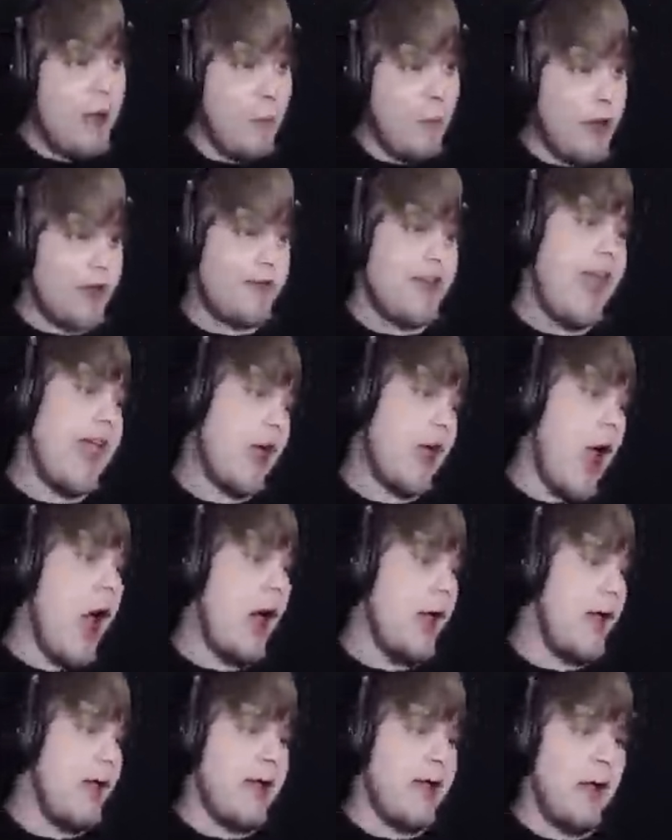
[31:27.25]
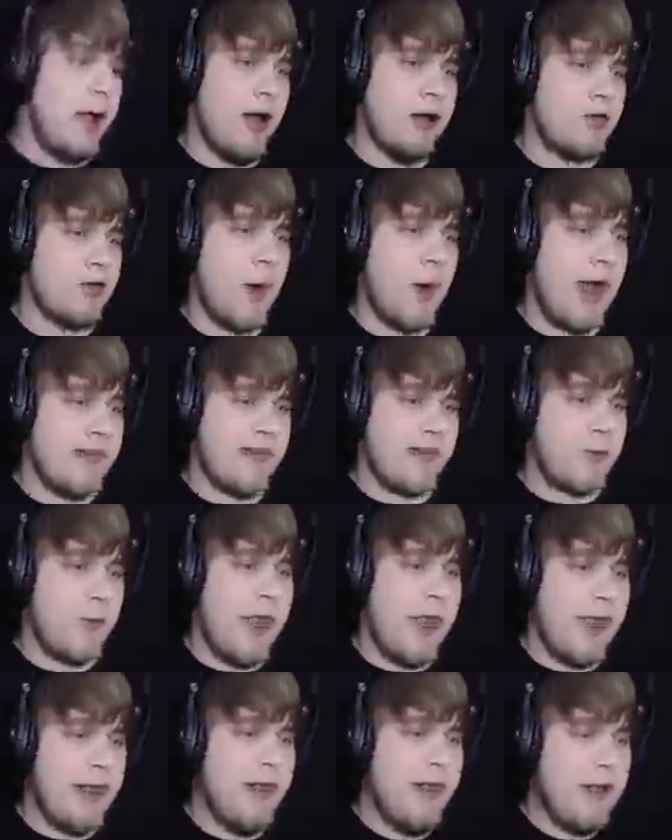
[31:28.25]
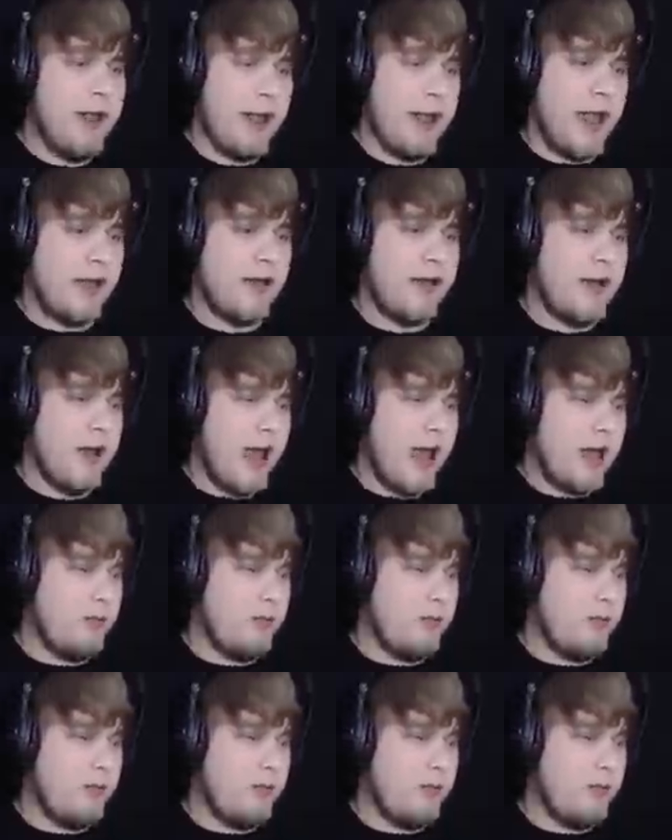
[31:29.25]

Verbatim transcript: I wanna take trials as well and